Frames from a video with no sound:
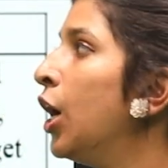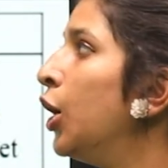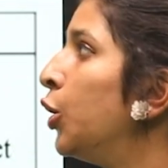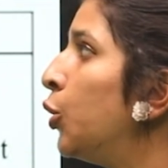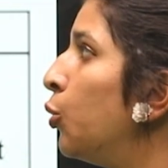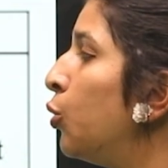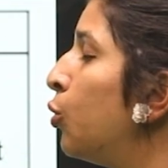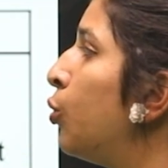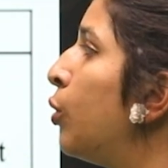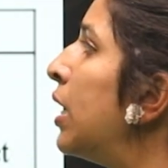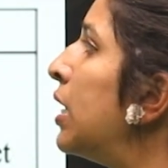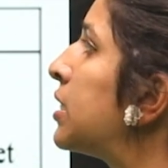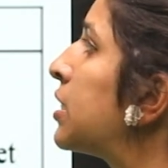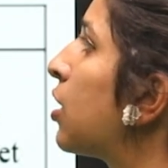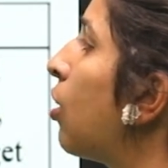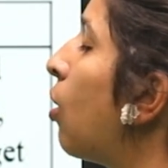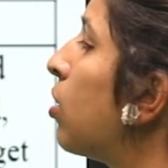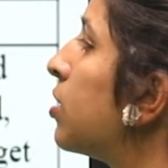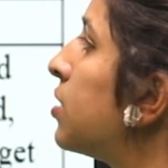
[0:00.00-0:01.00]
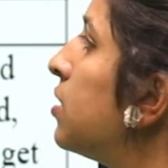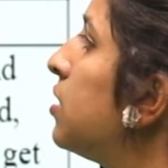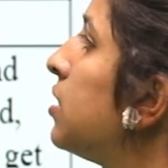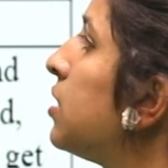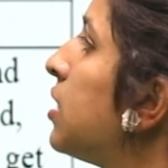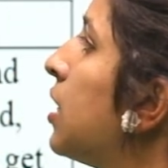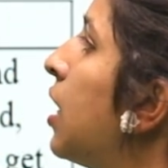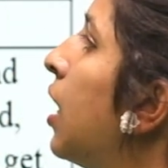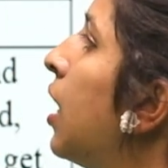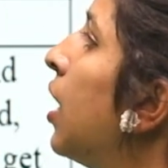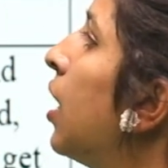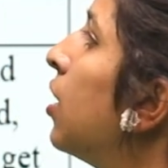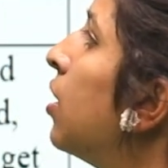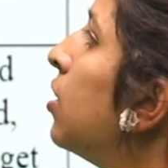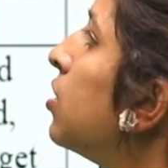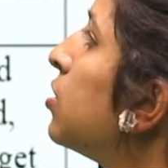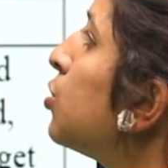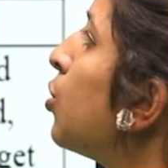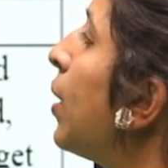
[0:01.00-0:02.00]
to do his crosses.
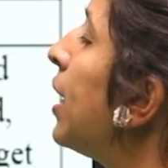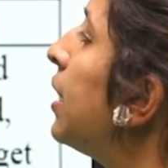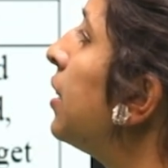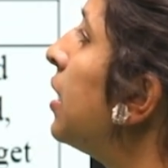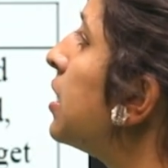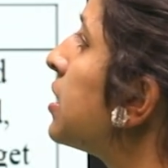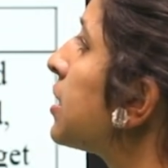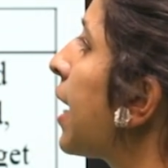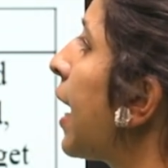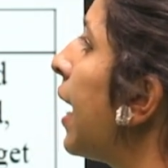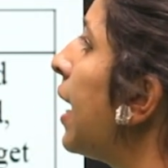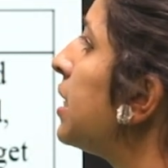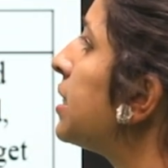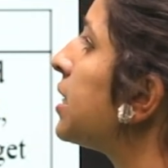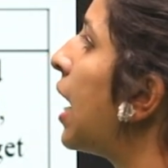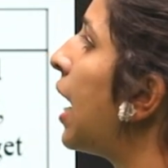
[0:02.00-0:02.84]
So in this case,